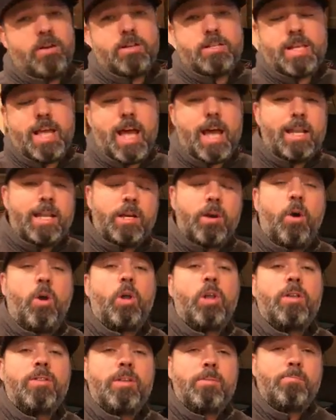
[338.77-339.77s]
is adding
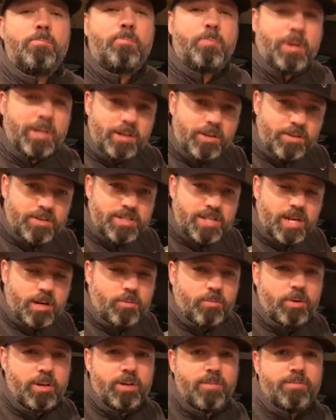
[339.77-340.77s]
all of the builds
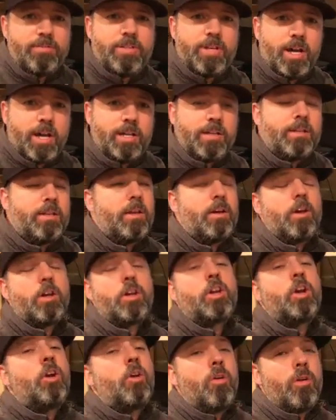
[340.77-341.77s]
that we've done
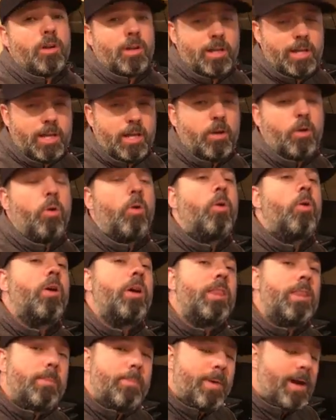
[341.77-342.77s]
currently or
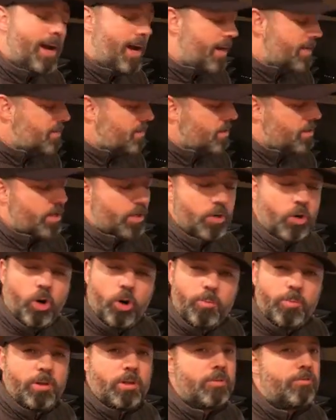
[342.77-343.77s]
in the past, the
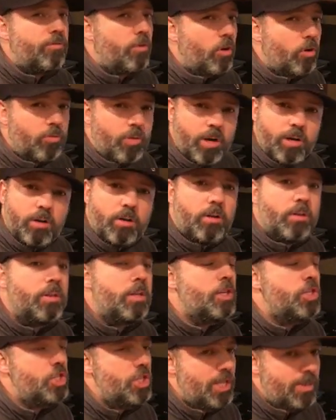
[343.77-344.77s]
Tacoma, the 4Runner, the
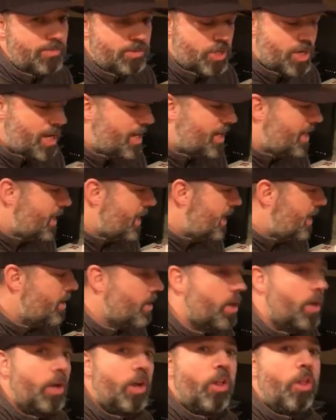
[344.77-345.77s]
Jeep JK,
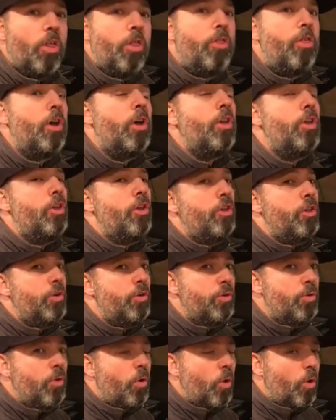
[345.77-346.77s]
the
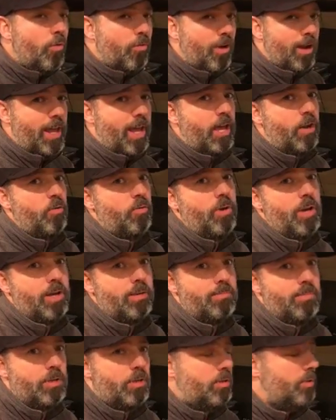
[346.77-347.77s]
new Overland
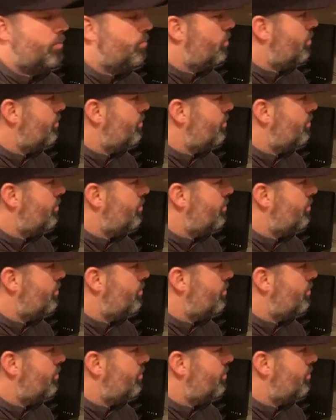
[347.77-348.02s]
rig build will